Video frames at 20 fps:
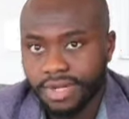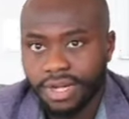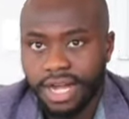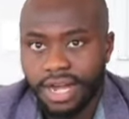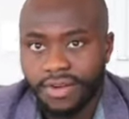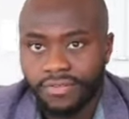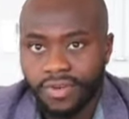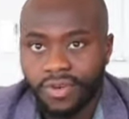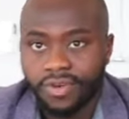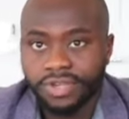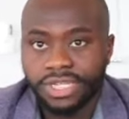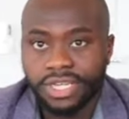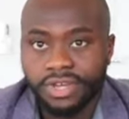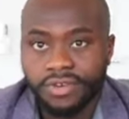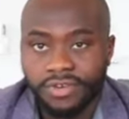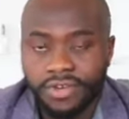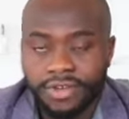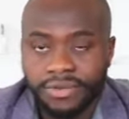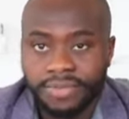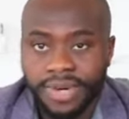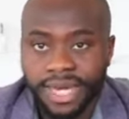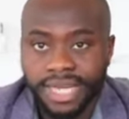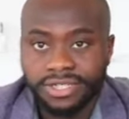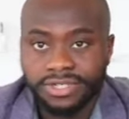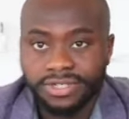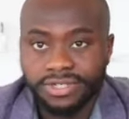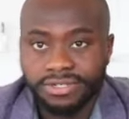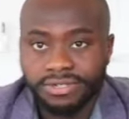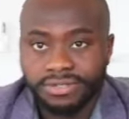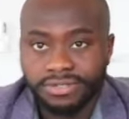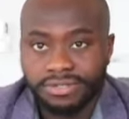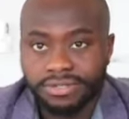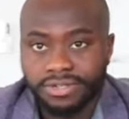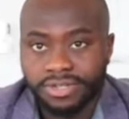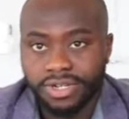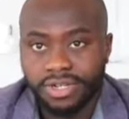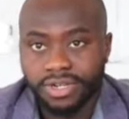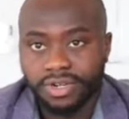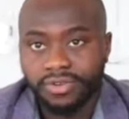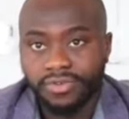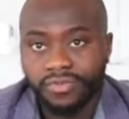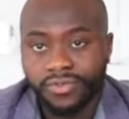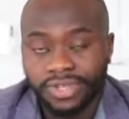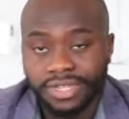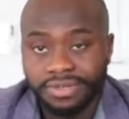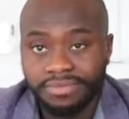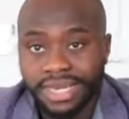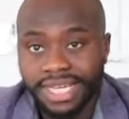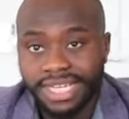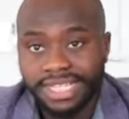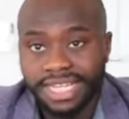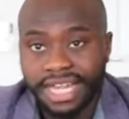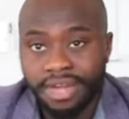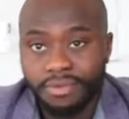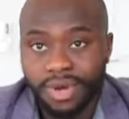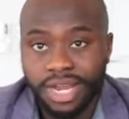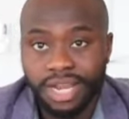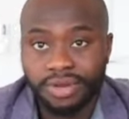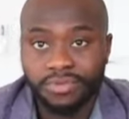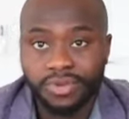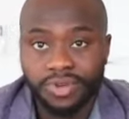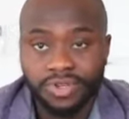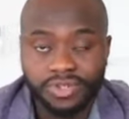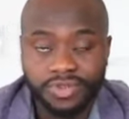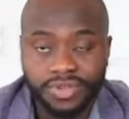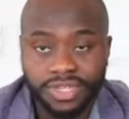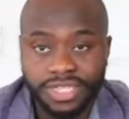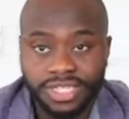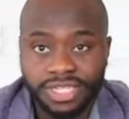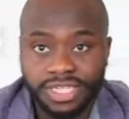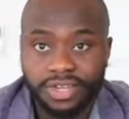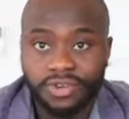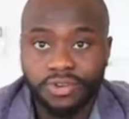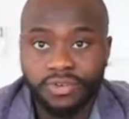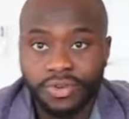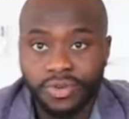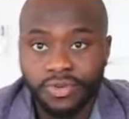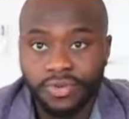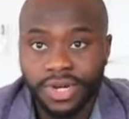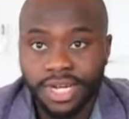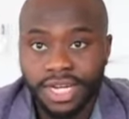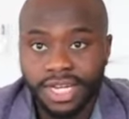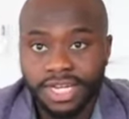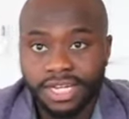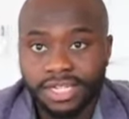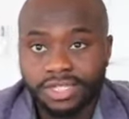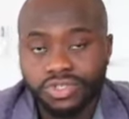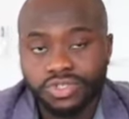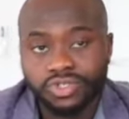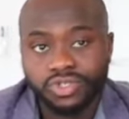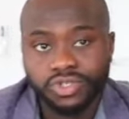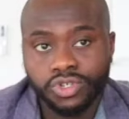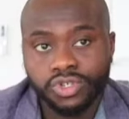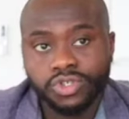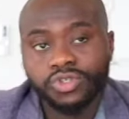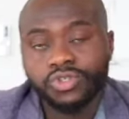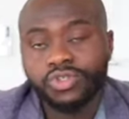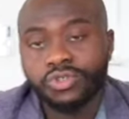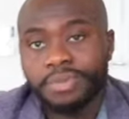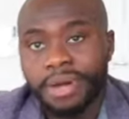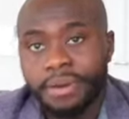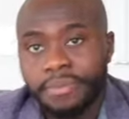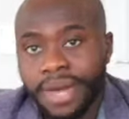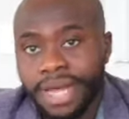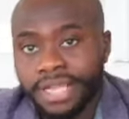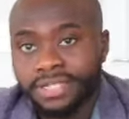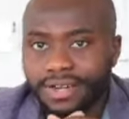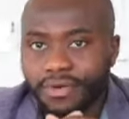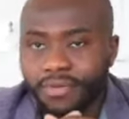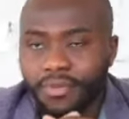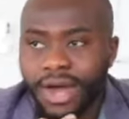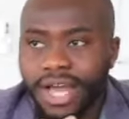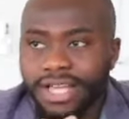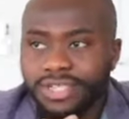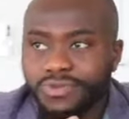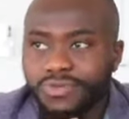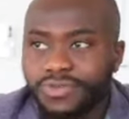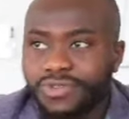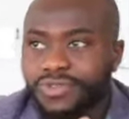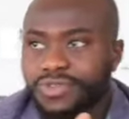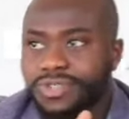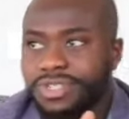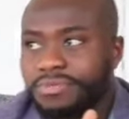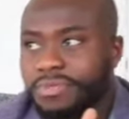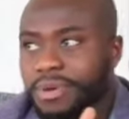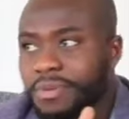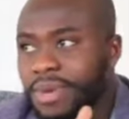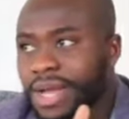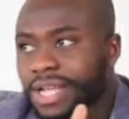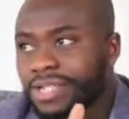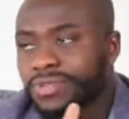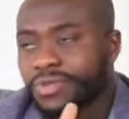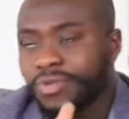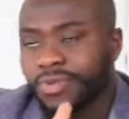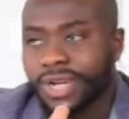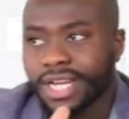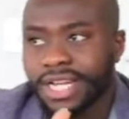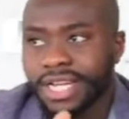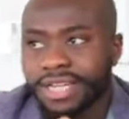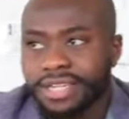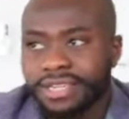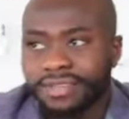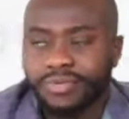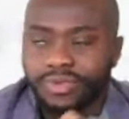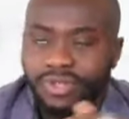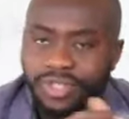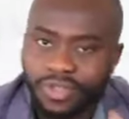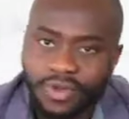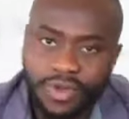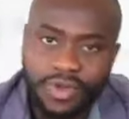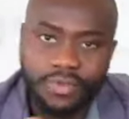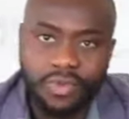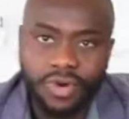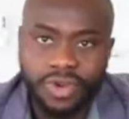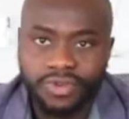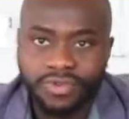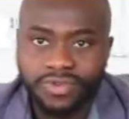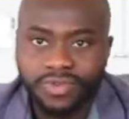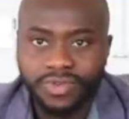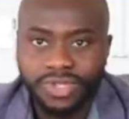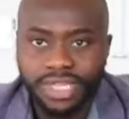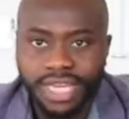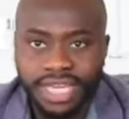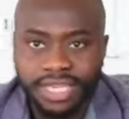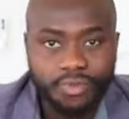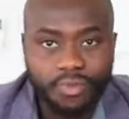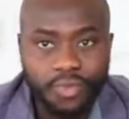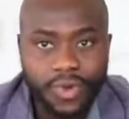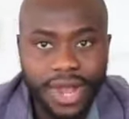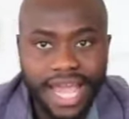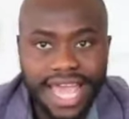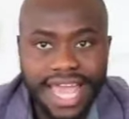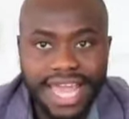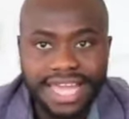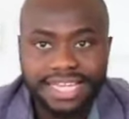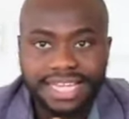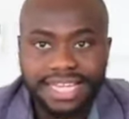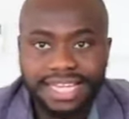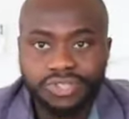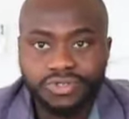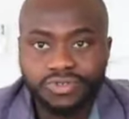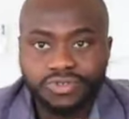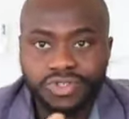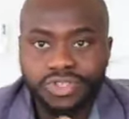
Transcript: I've got a security badge. For the meantime, while I'm not doing the security work, just use my badge. Whilst I was using my badge to work, it was doing 1 or 2 days. Where the issue